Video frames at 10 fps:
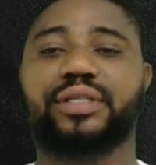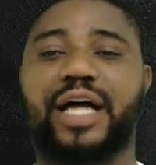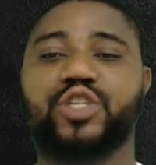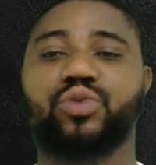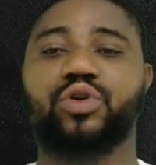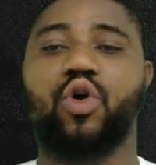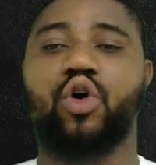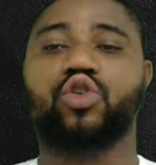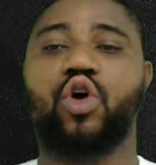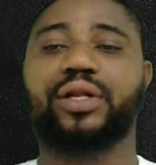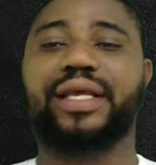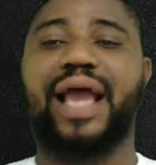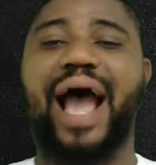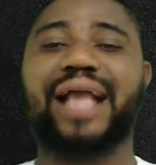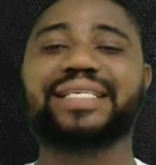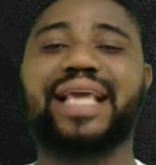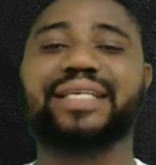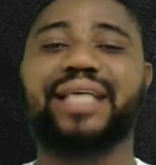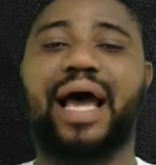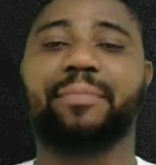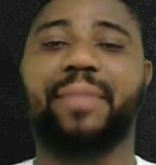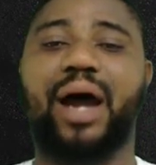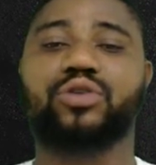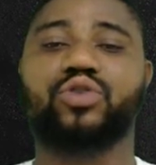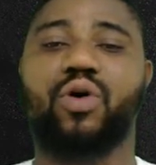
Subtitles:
that will conduct the highest amount